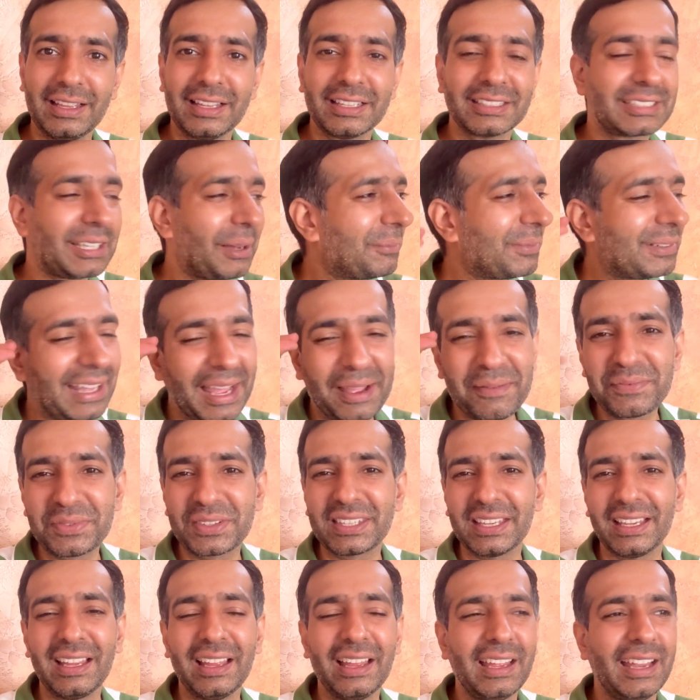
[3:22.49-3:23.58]

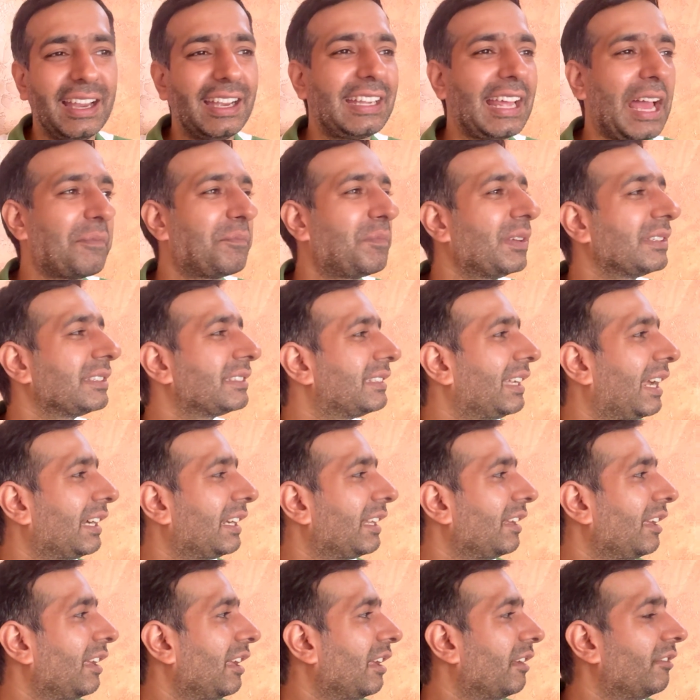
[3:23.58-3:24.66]
Sometimes it happens
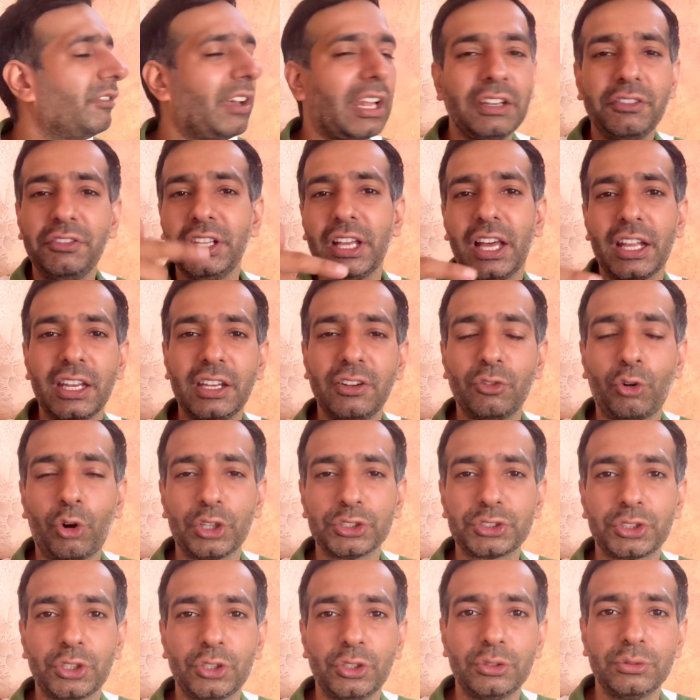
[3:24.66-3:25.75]
that when we are in
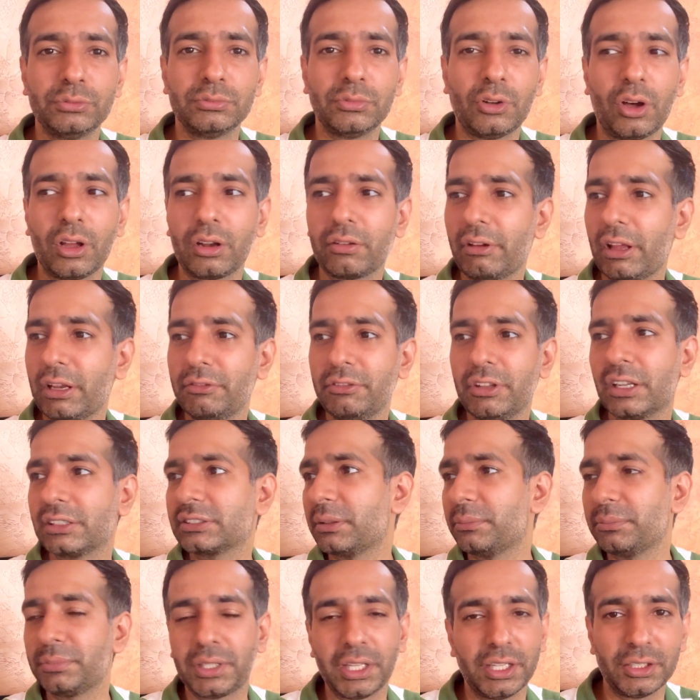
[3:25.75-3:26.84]
washroom or when we are
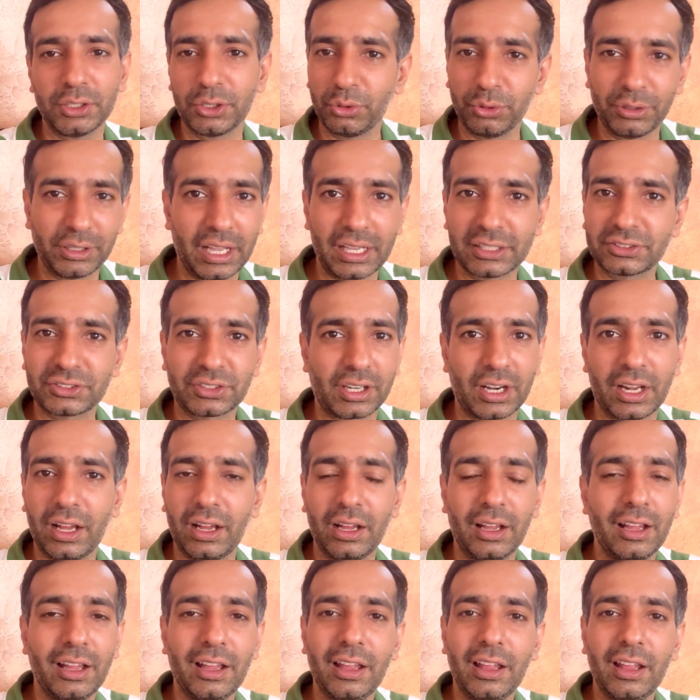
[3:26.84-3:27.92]
something doing extra,